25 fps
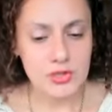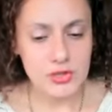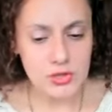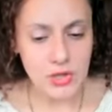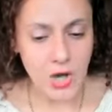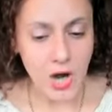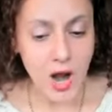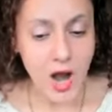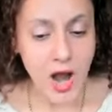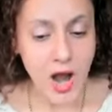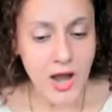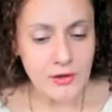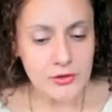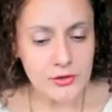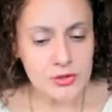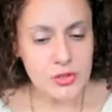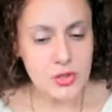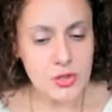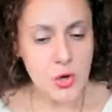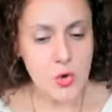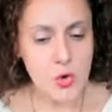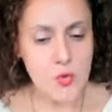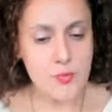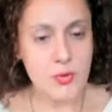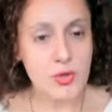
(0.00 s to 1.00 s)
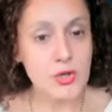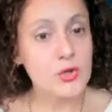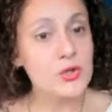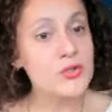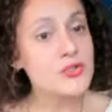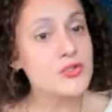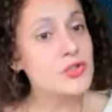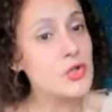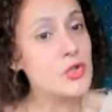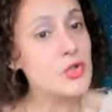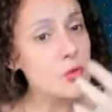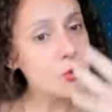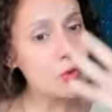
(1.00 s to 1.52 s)
the heart to open
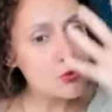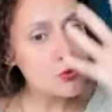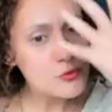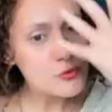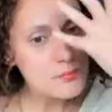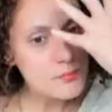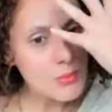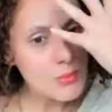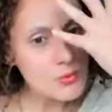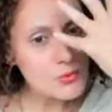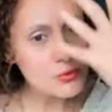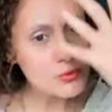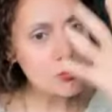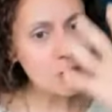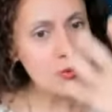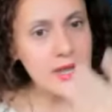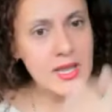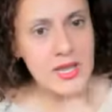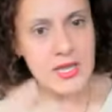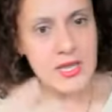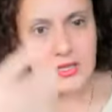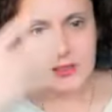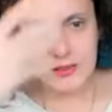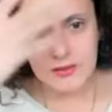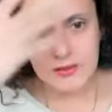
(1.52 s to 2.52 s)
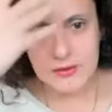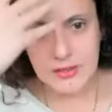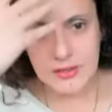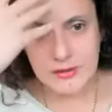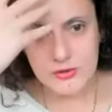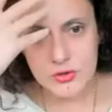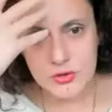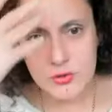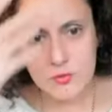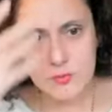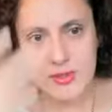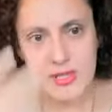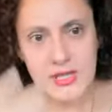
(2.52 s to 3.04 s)
because you know it goes both ways
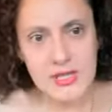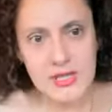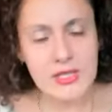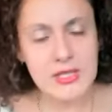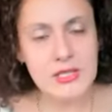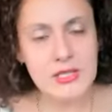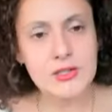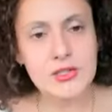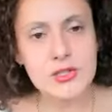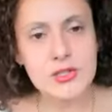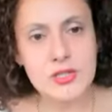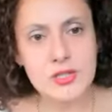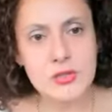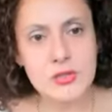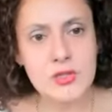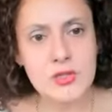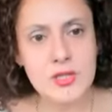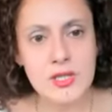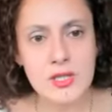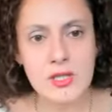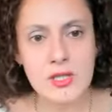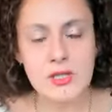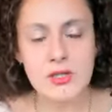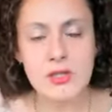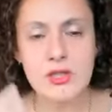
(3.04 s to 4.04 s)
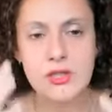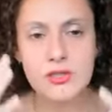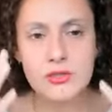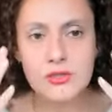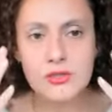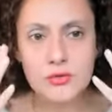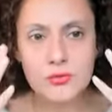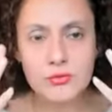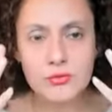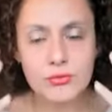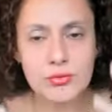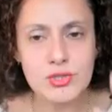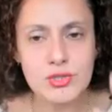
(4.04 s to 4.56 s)
as you mm-hmm. begin to eat
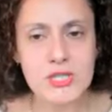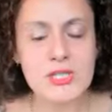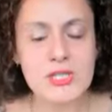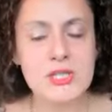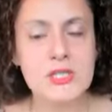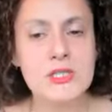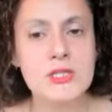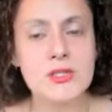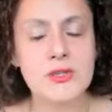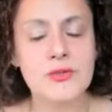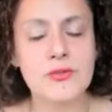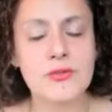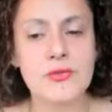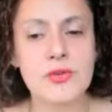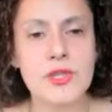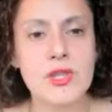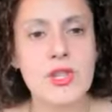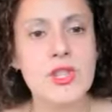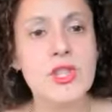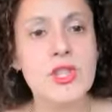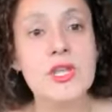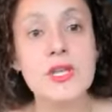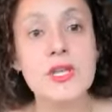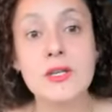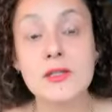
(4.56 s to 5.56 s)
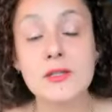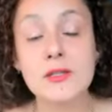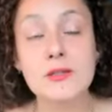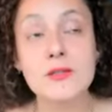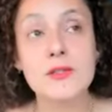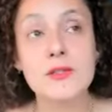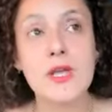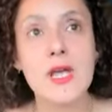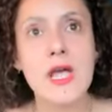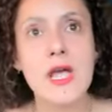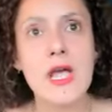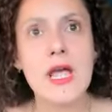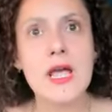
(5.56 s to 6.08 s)
to read True. things
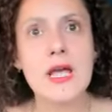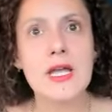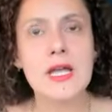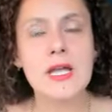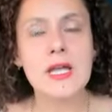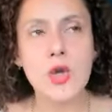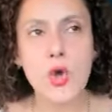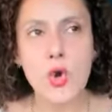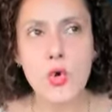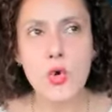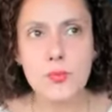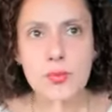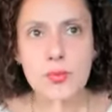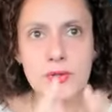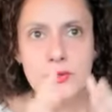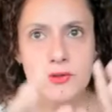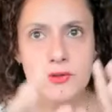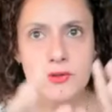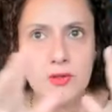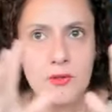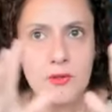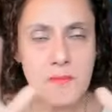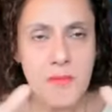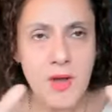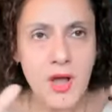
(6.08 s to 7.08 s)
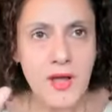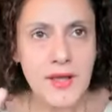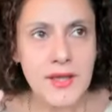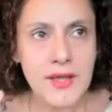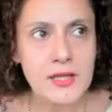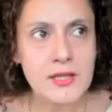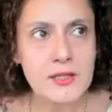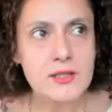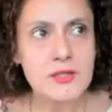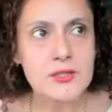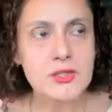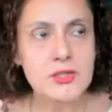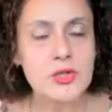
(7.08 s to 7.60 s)
it opens the
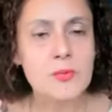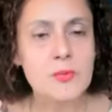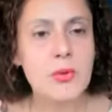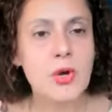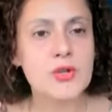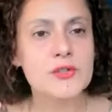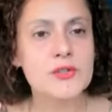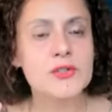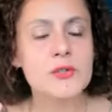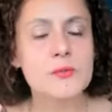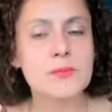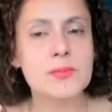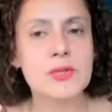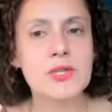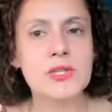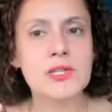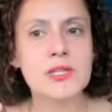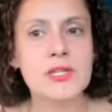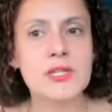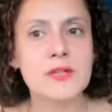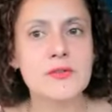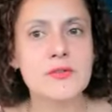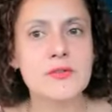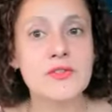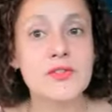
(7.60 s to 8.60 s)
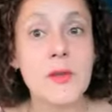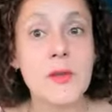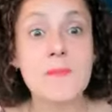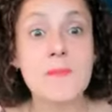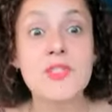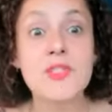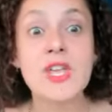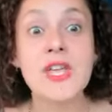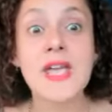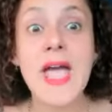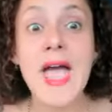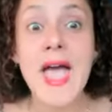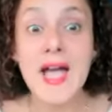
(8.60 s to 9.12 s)
mind to the possibility of
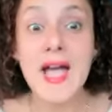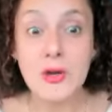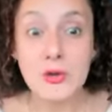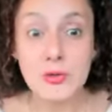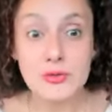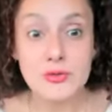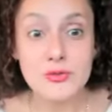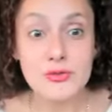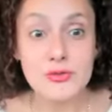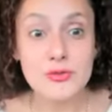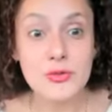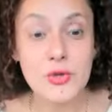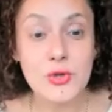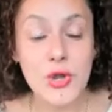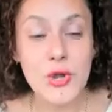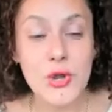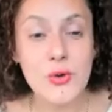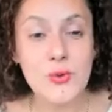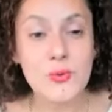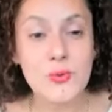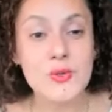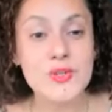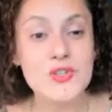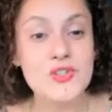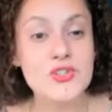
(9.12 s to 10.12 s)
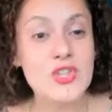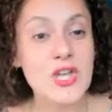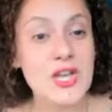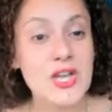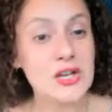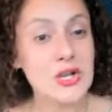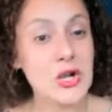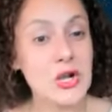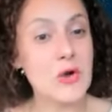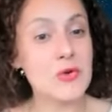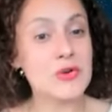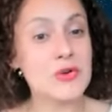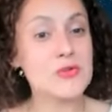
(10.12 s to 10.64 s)
something else which then
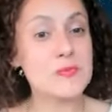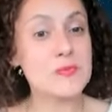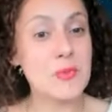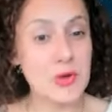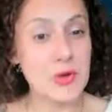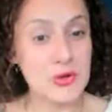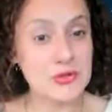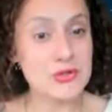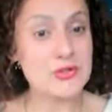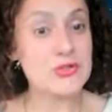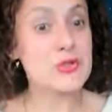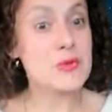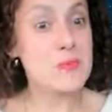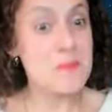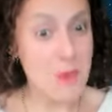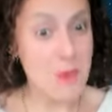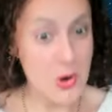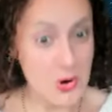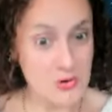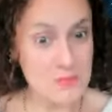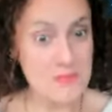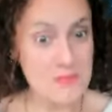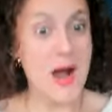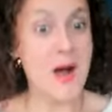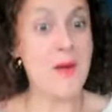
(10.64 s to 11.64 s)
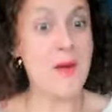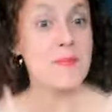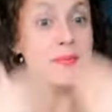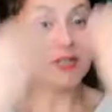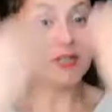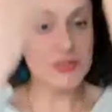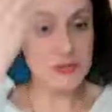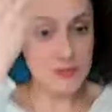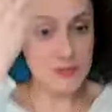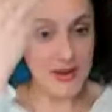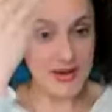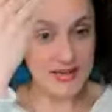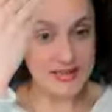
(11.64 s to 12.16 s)
corresponds to the bottom up
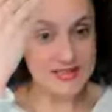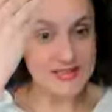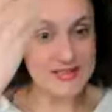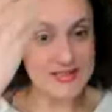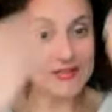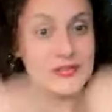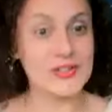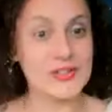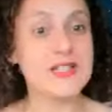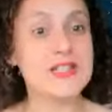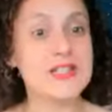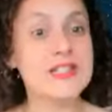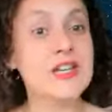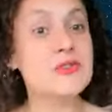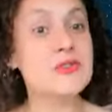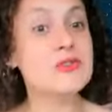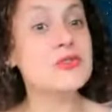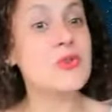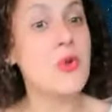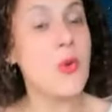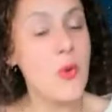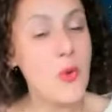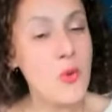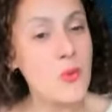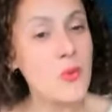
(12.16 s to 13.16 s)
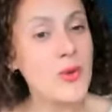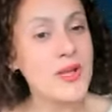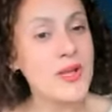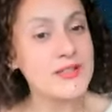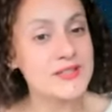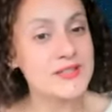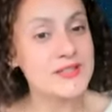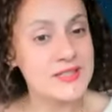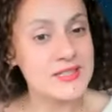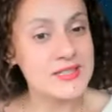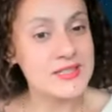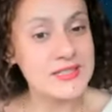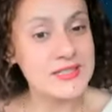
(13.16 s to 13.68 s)
perspective and there's
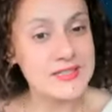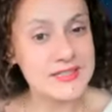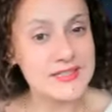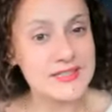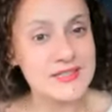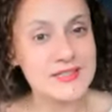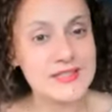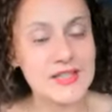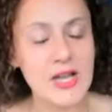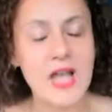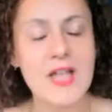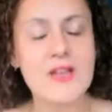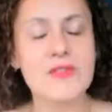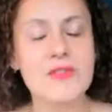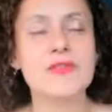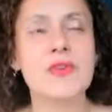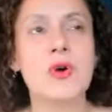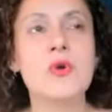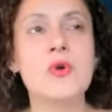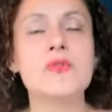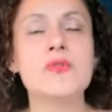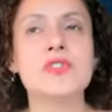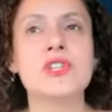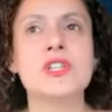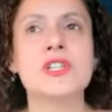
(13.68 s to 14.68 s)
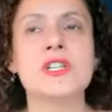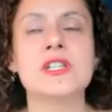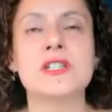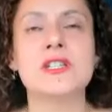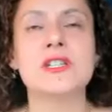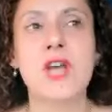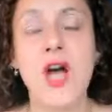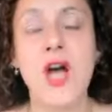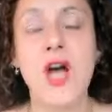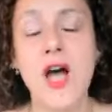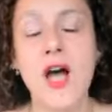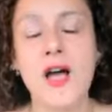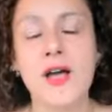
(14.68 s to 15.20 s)
always this involved in it the
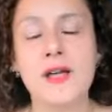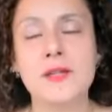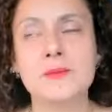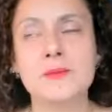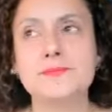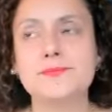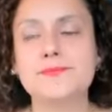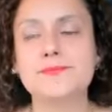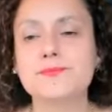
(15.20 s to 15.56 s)
heart